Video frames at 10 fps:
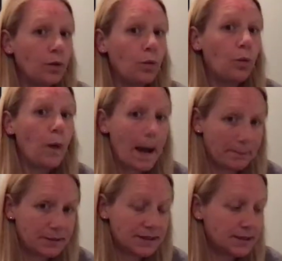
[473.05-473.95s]

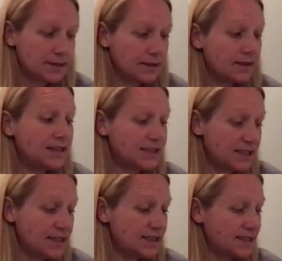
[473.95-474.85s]
wept. The
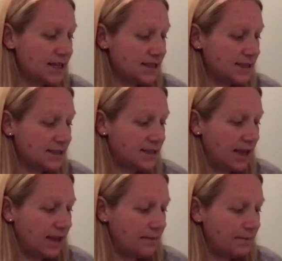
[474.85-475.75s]
T stays the same.